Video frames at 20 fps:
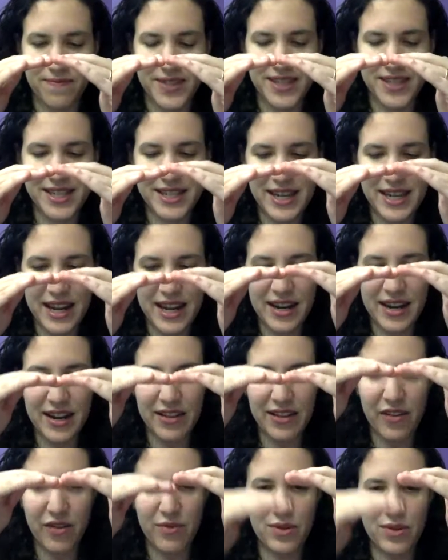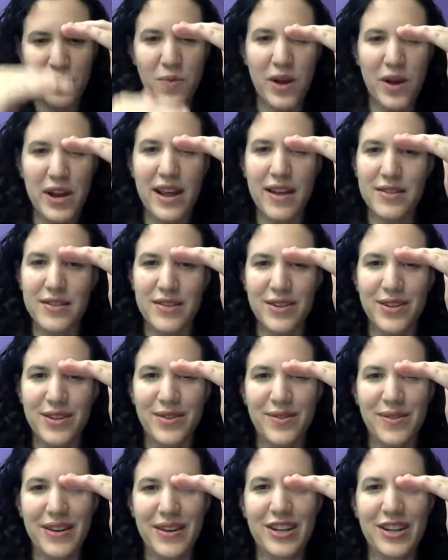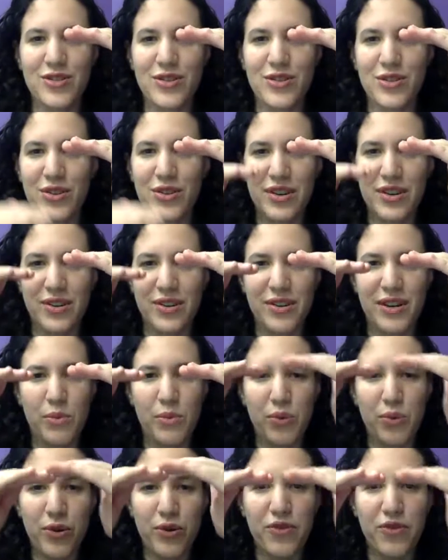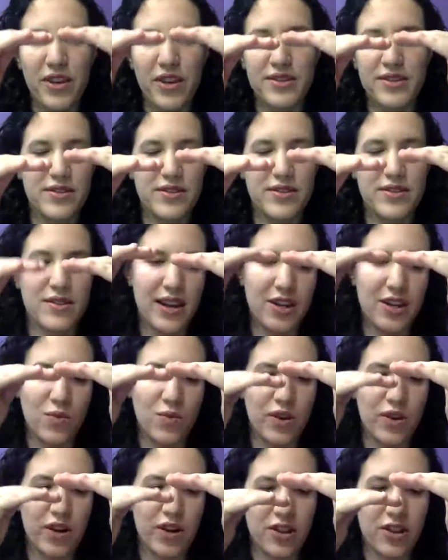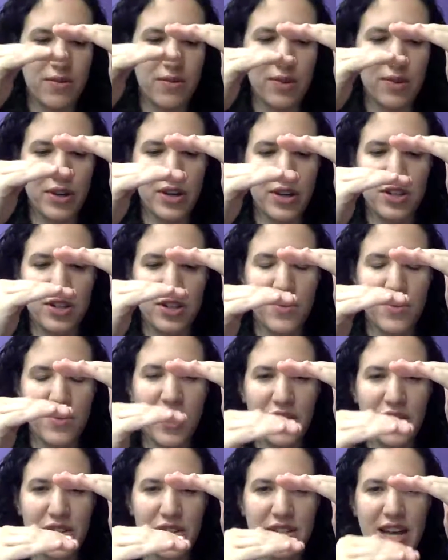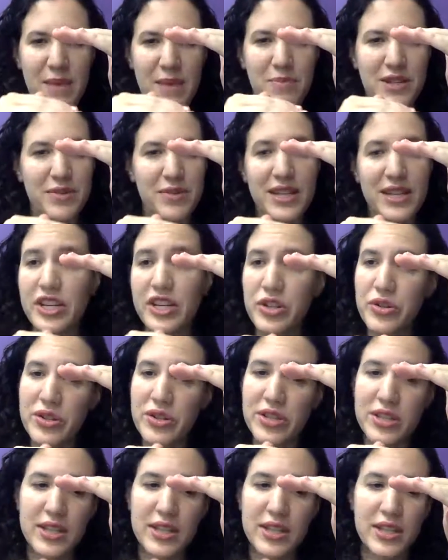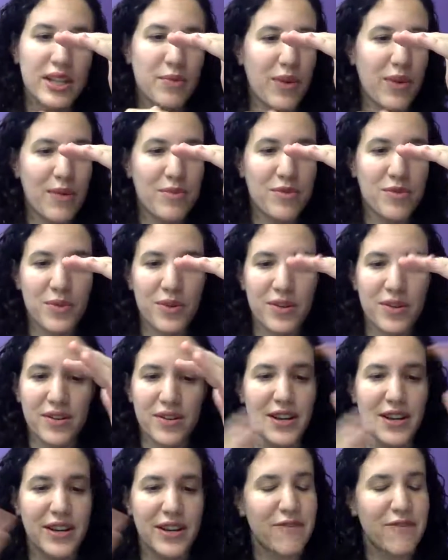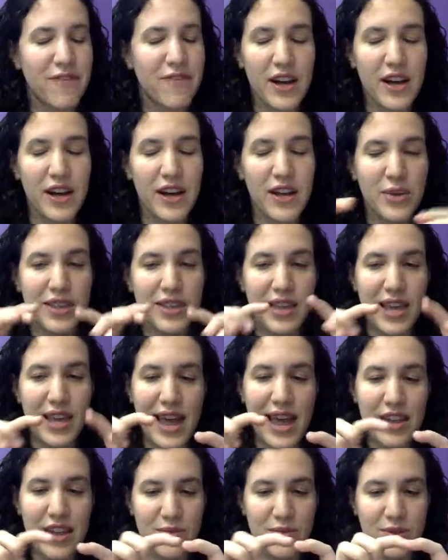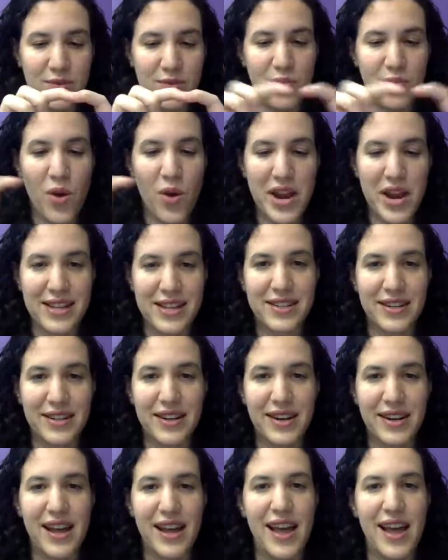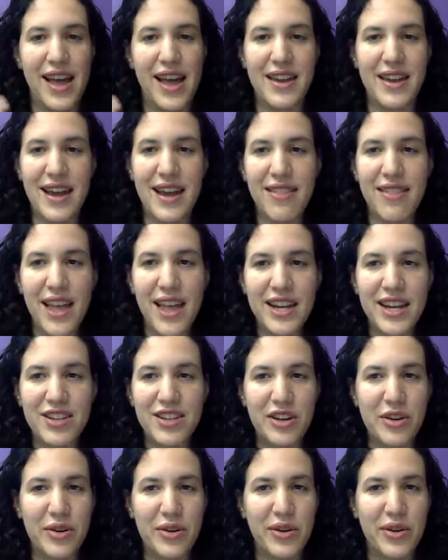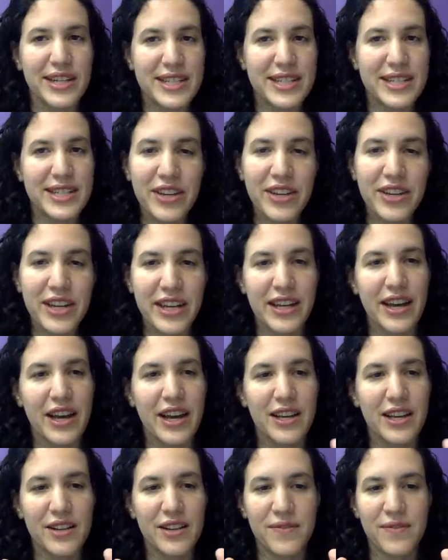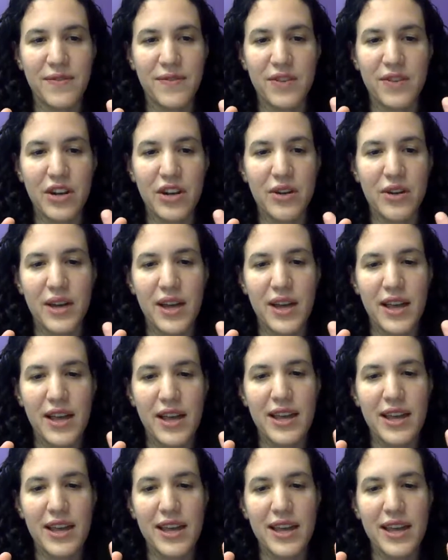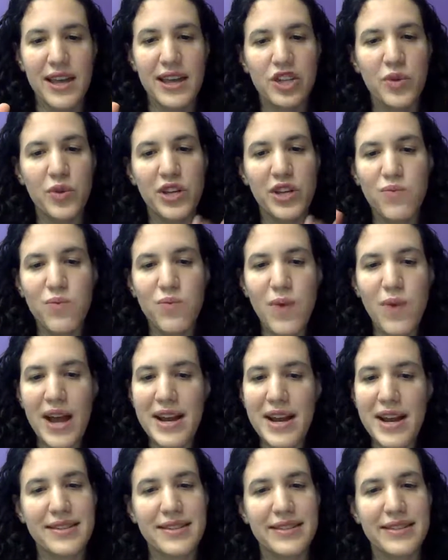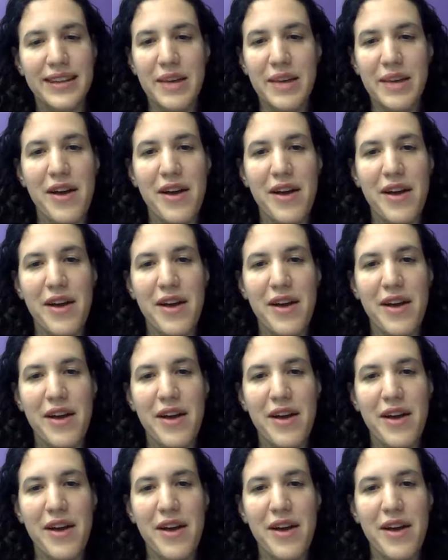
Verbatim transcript: stated and then there was one answer, right? So, you know, prove this. And so you had to work through and you had to do all the steps. It was interesting and the problems were fun, but at the end there was one answer. And I liked the creativity of, you know, English where you could write an essay about